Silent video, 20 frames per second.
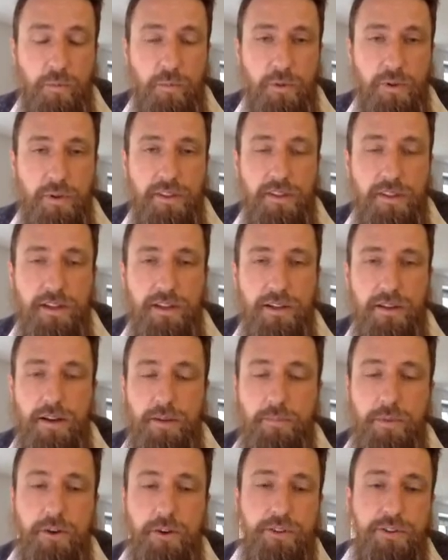with
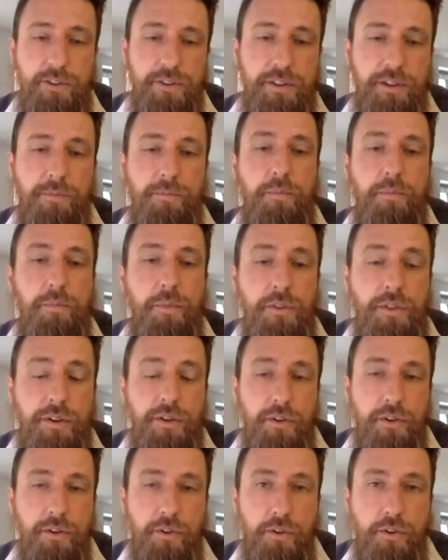about more
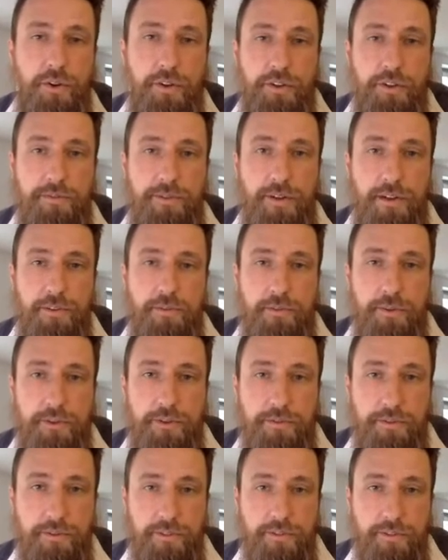than a third of our
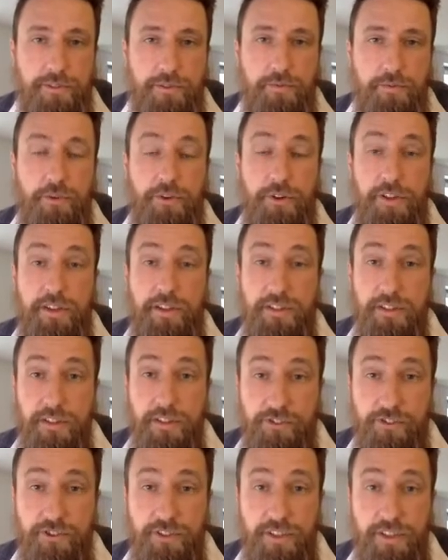workforce working
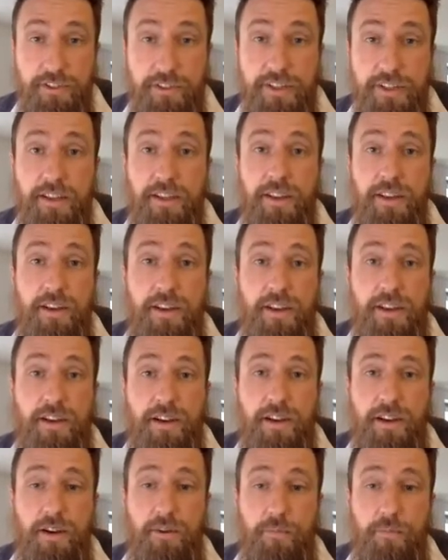in engineering,
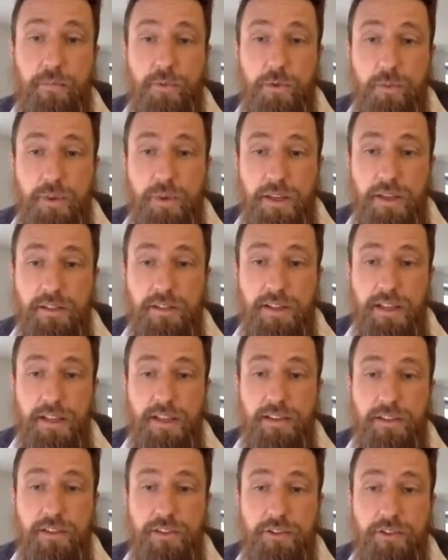we
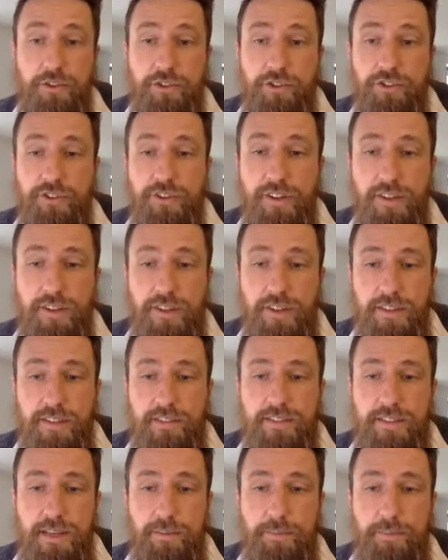take a huge
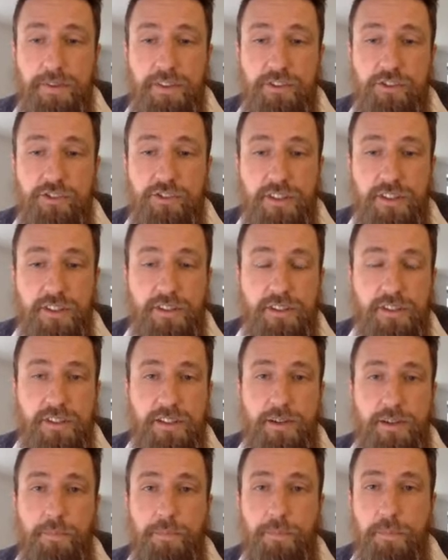step each year
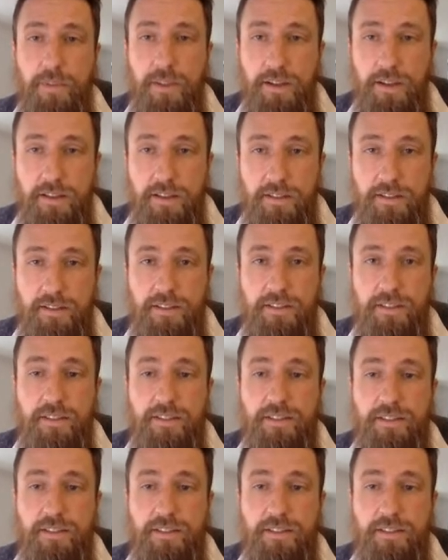and